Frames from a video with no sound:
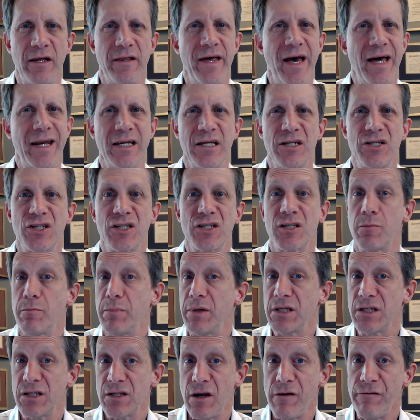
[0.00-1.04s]
that is
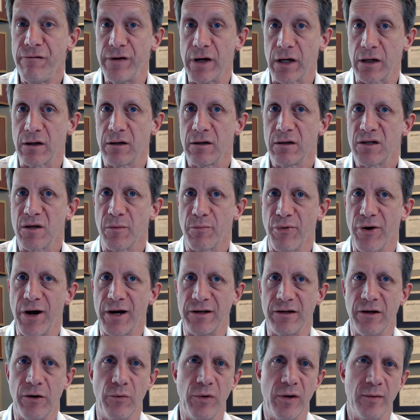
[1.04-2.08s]
specific to
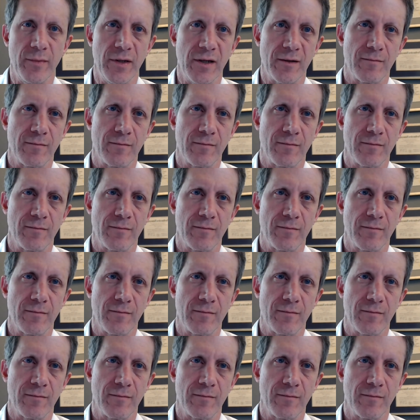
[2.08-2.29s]
pregnant women.